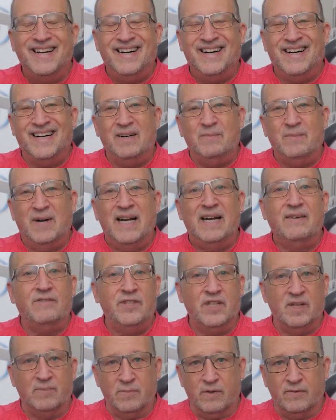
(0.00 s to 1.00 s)
I have a
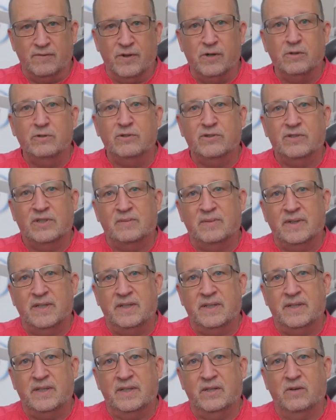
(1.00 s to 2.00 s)
number of those
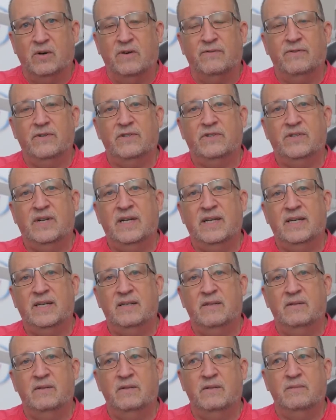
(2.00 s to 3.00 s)
in office,
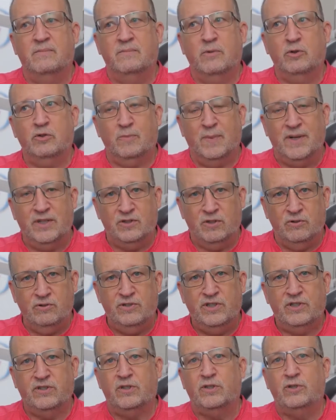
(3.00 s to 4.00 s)
and most of my
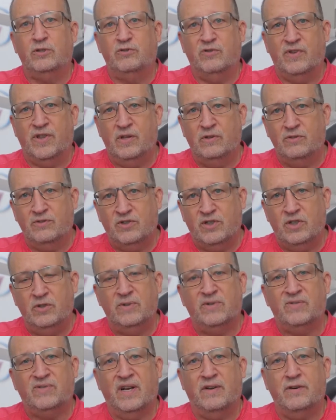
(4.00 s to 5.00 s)
associates are using those too
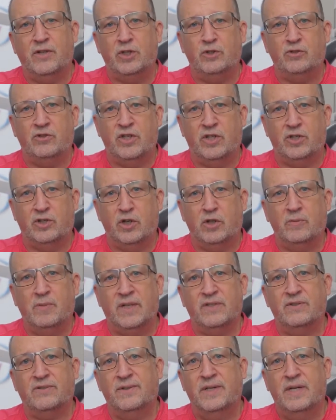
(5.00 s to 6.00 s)
instead of using the
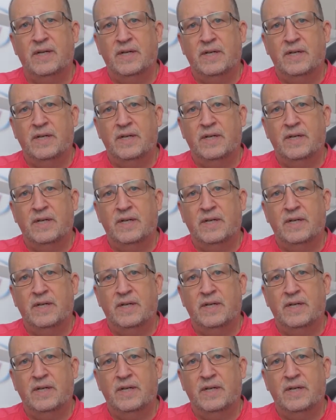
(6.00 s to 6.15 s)
turbines.